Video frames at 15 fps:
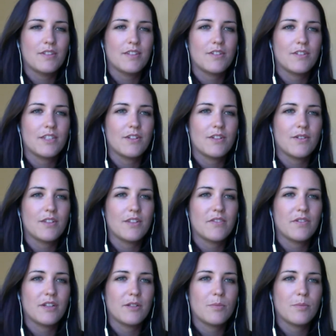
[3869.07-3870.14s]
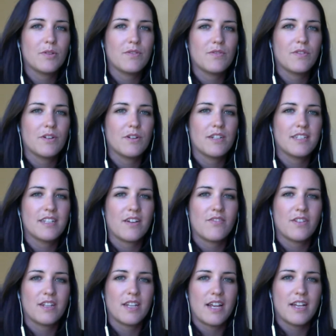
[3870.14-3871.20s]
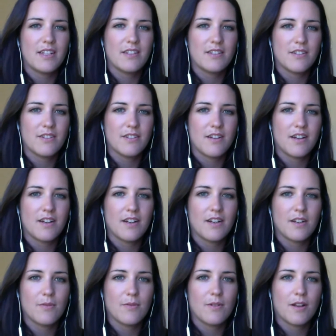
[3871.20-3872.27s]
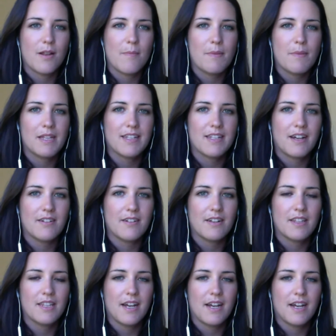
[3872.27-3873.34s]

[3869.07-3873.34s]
So it's only available for 7 days, so you're not gonna wanna miss out on that.